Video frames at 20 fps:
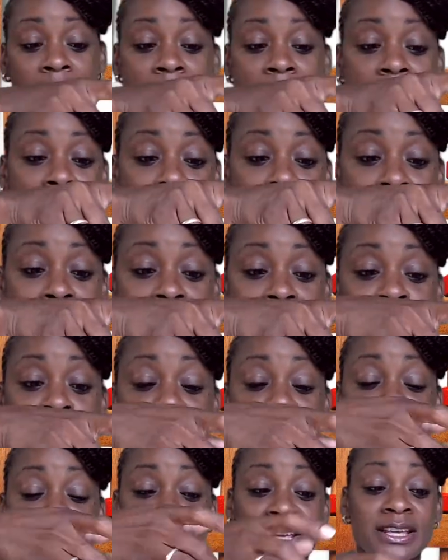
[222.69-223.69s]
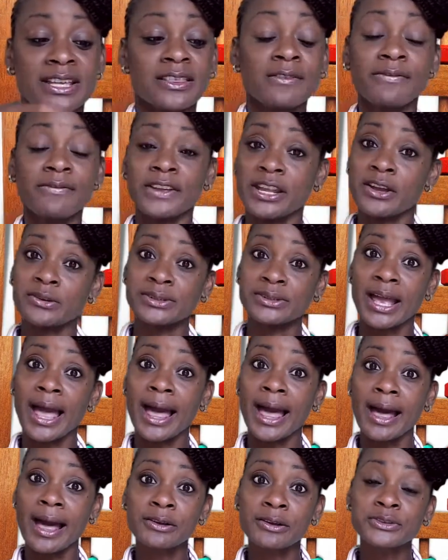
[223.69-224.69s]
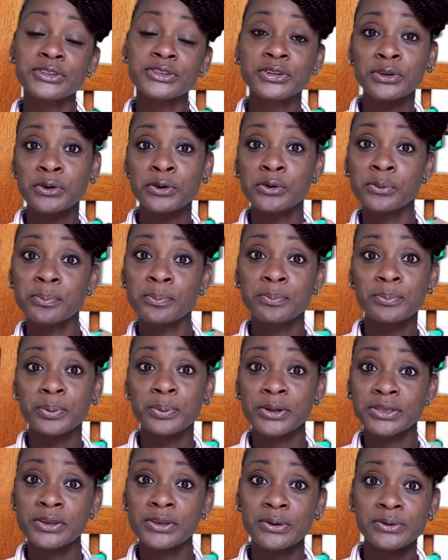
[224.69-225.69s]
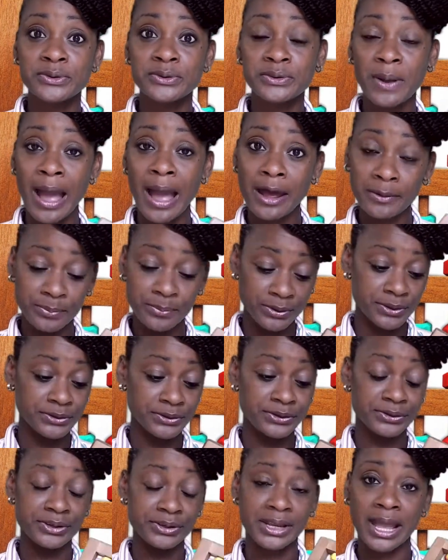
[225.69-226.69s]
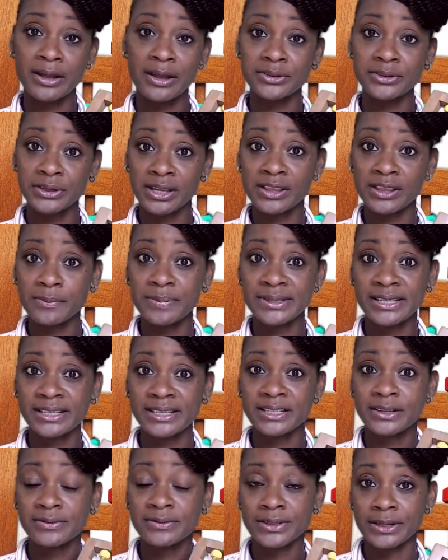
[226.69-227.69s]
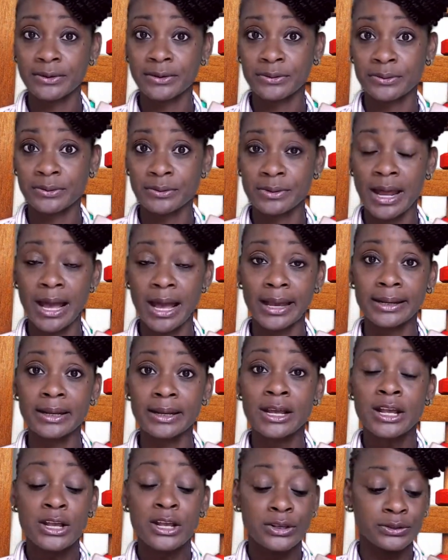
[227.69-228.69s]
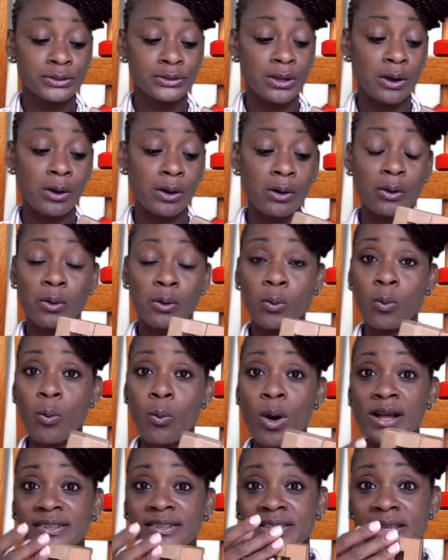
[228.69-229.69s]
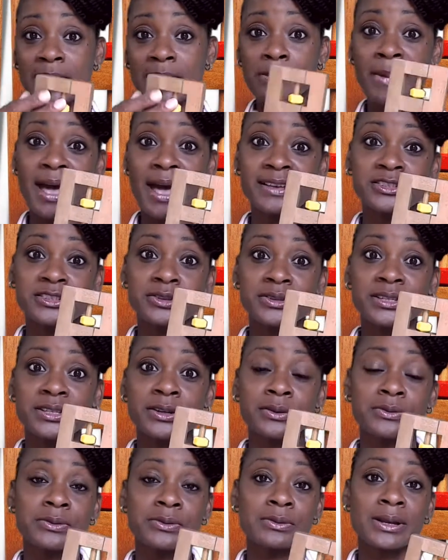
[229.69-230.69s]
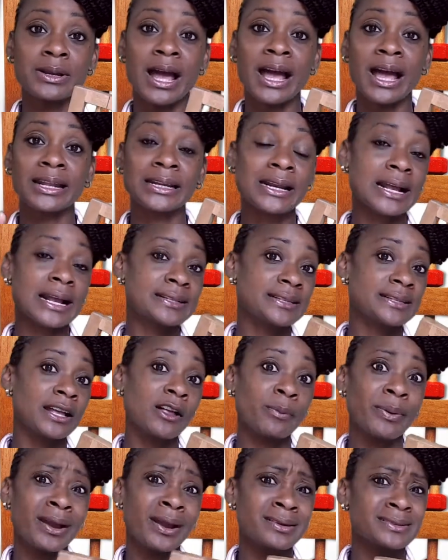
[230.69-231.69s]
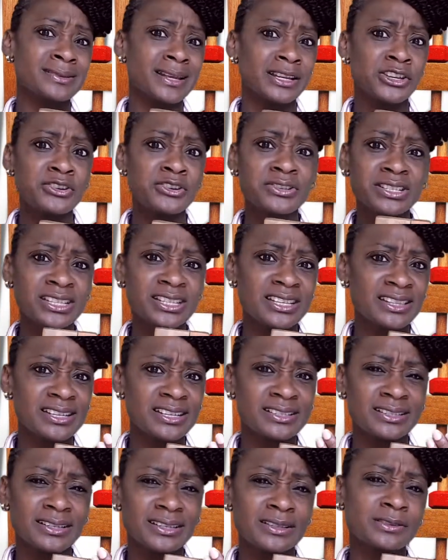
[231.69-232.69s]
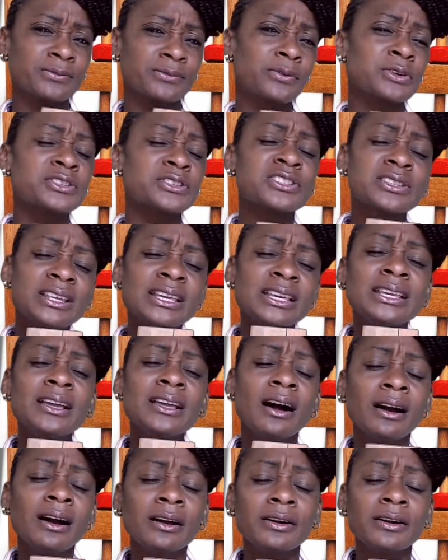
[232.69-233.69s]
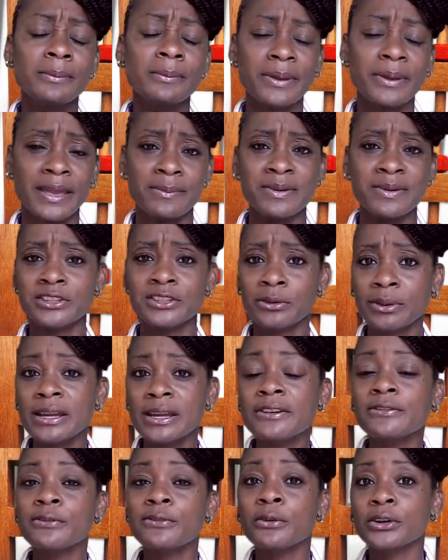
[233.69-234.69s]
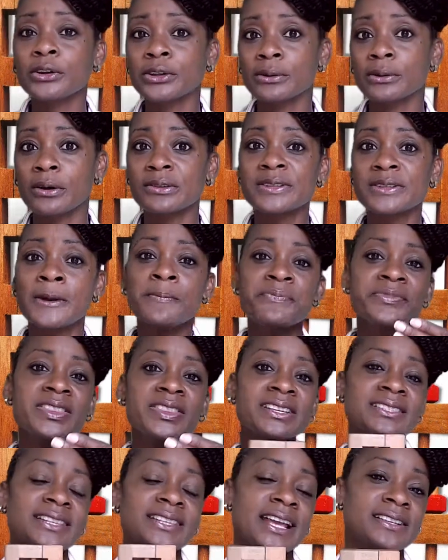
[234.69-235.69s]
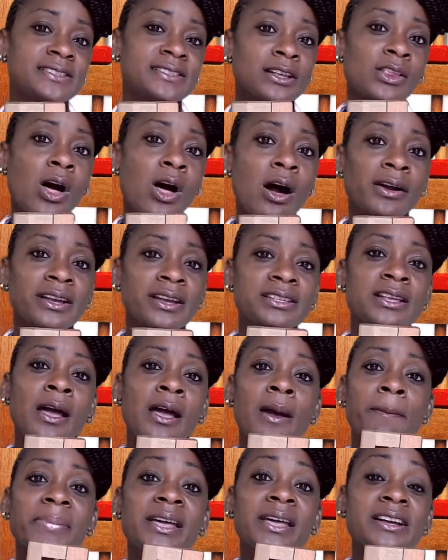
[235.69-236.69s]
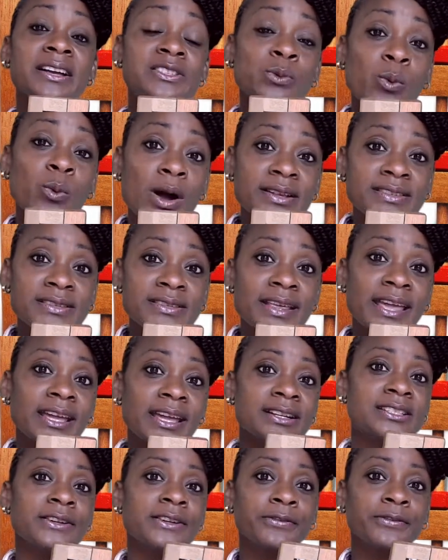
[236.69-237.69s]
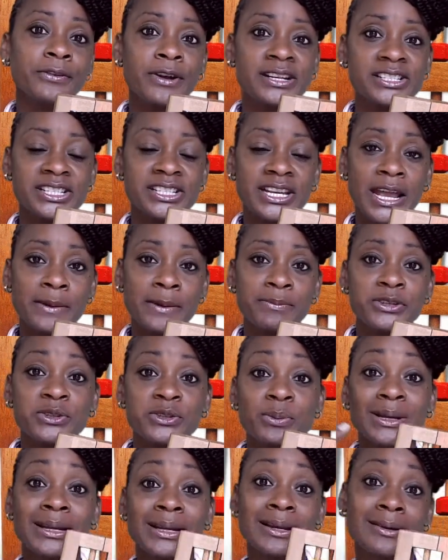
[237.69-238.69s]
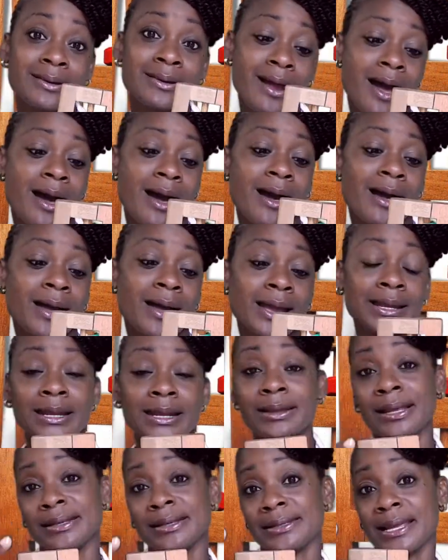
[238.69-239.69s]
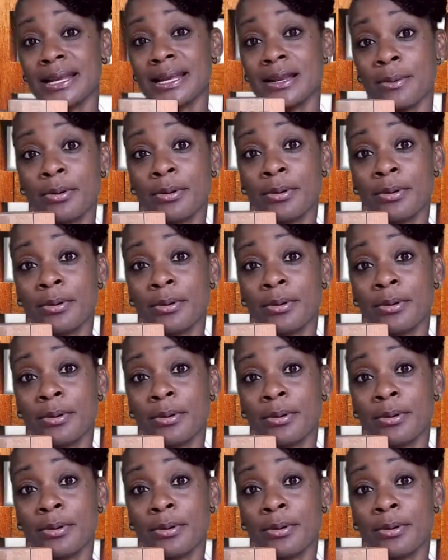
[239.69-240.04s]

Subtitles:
And you'll see in the videos how to put the junior counter in the position of 0 through 9. So once they master 0 through 9, and I tell parents that usually this is for the younger babies, 3 and 4-year-olds, this takes the longest, because once they can differentiate between a 9 and let's say number